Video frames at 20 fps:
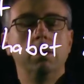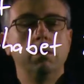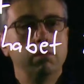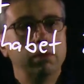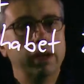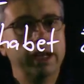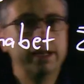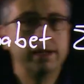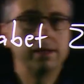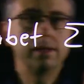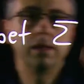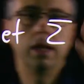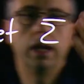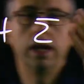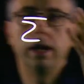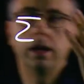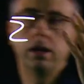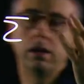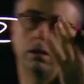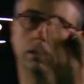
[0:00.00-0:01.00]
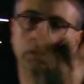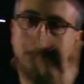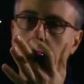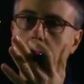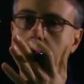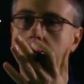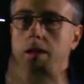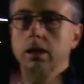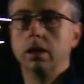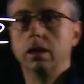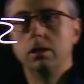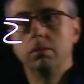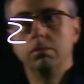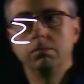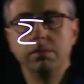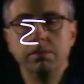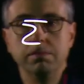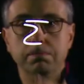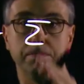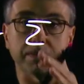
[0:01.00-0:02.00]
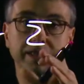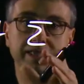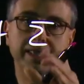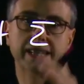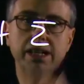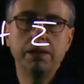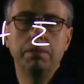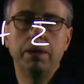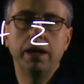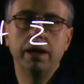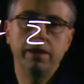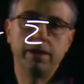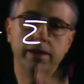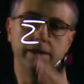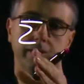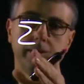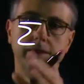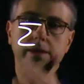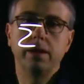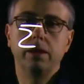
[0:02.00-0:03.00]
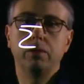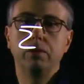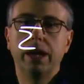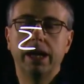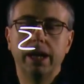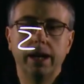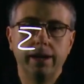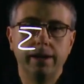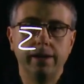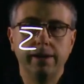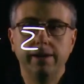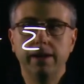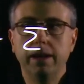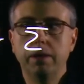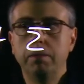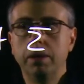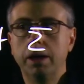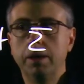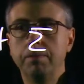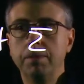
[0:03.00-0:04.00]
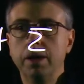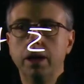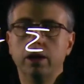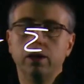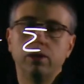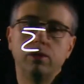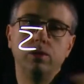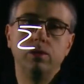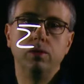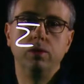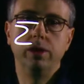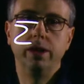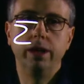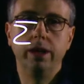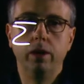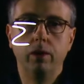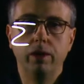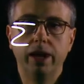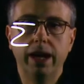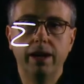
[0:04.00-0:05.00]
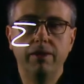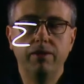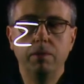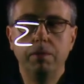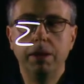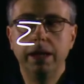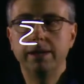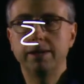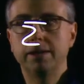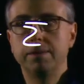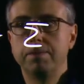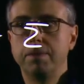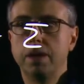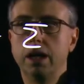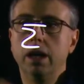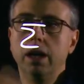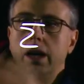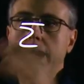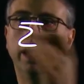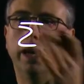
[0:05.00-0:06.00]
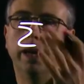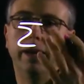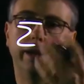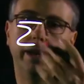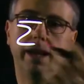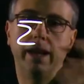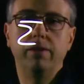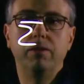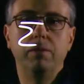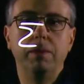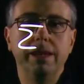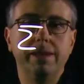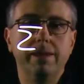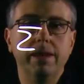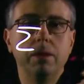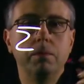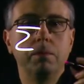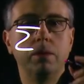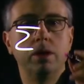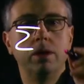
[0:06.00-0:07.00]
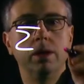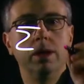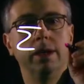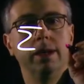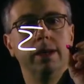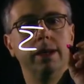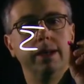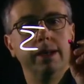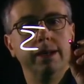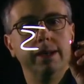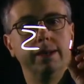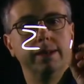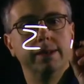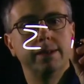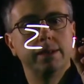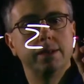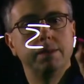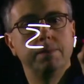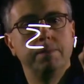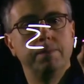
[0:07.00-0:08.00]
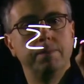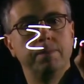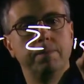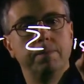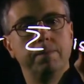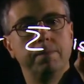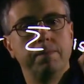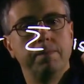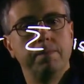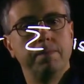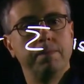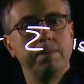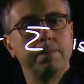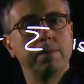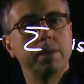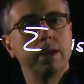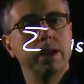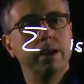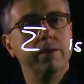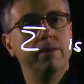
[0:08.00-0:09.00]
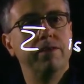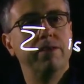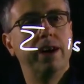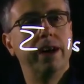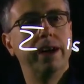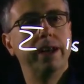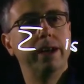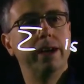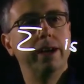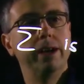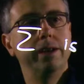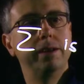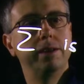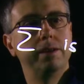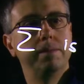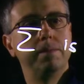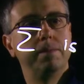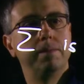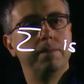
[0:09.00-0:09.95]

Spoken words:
letters like sigma, this is the Greek letter sigma, to denote alphabets, and an alphabet sigma is a finite